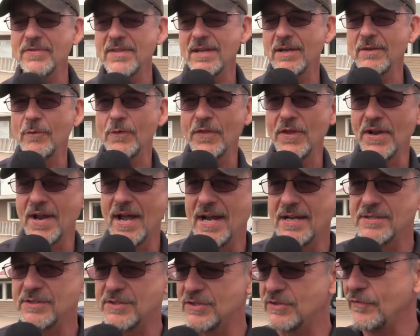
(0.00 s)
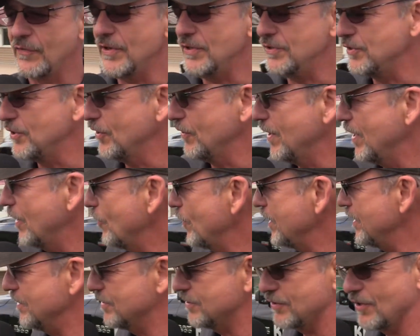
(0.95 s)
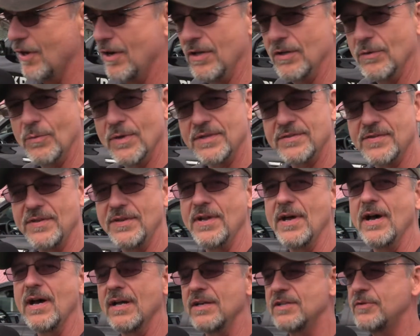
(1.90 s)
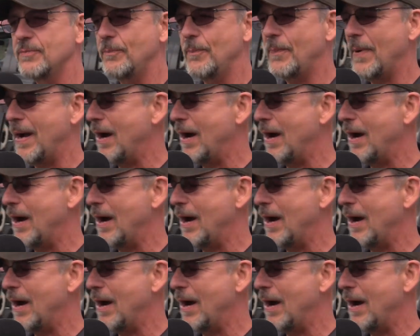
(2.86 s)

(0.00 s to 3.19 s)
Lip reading: Well, I think with the nicest feature that we installed was the Dodge